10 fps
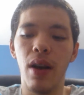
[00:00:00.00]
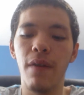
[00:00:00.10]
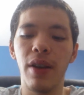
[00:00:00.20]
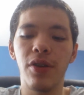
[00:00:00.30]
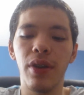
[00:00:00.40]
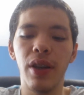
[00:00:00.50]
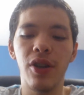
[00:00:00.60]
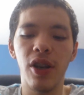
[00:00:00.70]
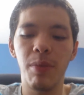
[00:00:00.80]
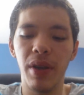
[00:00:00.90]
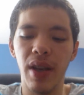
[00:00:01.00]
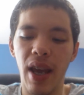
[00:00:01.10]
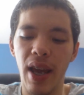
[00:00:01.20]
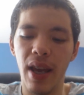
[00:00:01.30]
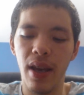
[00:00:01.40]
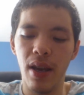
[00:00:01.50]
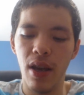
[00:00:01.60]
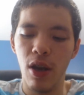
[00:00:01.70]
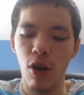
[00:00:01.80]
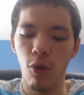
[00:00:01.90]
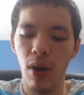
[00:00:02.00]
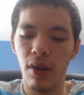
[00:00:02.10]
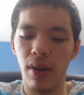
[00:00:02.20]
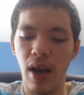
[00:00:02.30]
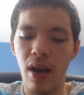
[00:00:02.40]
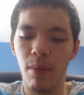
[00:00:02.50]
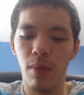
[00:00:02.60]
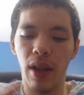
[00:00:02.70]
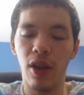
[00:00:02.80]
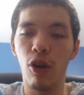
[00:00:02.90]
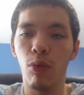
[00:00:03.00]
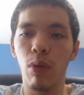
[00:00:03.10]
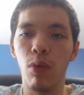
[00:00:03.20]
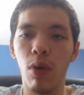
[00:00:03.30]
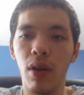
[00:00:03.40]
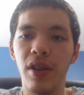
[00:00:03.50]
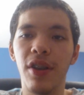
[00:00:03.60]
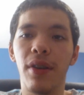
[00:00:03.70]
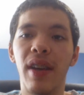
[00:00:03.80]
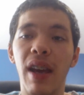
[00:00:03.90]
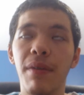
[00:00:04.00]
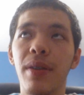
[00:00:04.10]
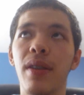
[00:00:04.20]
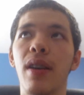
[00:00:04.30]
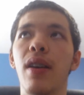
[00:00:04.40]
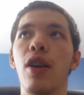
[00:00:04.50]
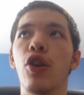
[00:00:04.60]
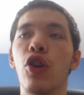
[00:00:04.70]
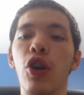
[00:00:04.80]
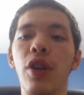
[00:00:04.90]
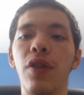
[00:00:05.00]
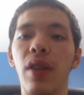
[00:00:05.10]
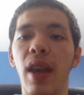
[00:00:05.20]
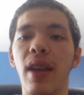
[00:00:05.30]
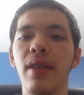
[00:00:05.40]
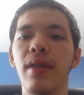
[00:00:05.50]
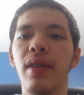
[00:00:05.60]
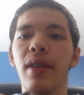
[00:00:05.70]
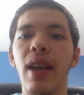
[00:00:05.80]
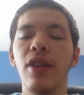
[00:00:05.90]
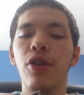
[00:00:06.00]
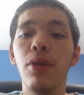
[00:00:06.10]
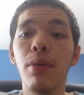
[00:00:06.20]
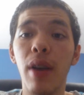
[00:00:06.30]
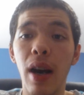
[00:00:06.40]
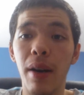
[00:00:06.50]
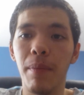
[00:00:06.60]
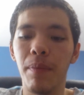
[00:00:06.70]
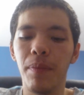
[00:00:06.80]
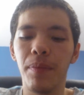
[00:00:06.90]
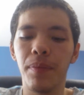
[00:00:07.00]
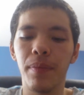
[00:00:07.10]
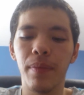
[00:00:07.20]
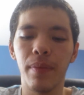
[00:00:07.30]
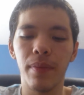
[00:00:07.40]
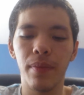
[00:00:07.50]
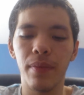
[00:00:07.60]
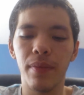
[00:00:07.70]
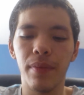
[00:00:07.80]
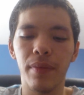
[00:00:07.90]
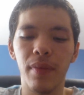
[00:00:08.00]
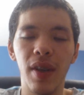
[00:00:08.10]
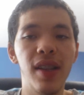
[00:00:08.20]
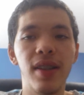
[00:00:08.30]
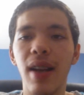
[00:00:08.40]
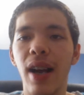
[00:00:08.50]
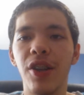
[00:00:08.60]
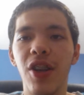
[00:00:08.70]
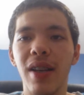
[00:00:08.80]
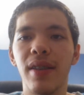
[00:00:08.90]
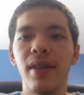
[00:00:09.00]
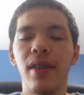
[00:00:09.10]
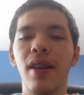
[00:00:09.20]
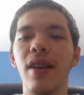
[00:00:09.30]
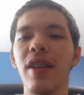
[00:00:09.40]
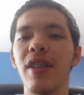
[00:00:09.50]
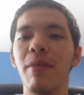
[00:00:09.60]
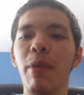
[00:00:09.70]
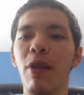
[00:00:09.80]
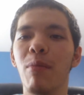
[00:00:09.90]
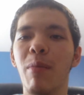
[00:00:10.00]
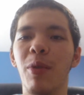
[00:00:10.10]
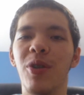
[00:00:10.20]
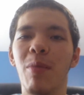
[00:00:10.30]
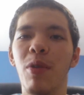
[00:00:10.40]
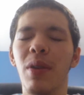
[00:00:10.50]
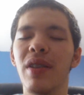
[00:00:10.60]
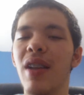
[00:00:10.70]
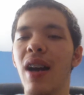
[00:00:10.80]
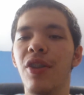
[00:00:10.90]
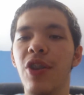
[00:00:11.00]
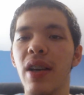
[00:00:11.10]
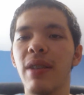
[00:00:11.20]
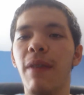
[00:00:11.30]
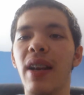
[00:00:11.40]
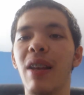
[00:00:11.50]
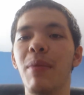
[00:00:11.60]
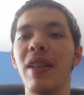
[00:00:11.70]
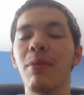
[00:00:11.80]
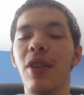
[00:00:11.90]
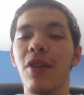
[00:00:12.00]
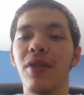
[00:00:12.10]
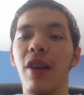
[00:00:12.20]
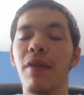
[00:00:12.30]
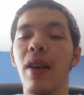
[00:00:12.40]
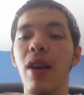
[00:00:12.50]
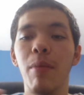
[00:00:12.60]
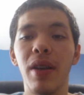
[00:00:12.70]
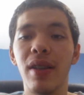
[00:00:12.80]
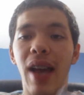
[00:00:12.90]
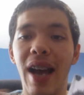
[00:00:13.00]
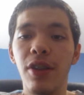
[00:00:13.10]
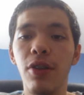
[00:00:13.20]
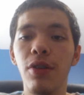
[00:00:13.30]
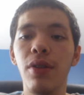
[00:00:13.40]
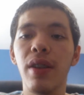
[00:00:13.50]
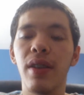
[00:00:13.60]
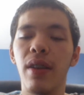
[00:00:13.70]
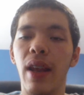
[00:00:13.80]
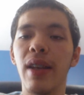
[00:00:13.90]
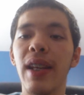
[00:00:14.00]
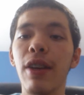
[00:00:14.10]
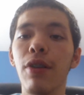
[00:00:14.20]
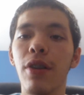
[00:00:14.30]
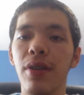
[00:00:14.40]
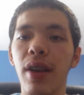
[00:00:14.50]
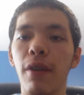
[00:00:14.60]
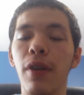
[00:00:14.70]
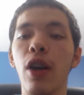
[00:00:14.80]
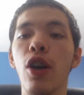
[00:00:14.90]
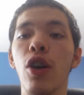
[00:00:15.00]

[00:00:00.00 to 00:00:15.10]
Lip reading: eventually Judgment Day will come. Like, your rewards, your gifts, good things, they do come. It's not just Spirit mumbo jumbo. It's not just finding peace within yourself. Because as you do this and heal yourself,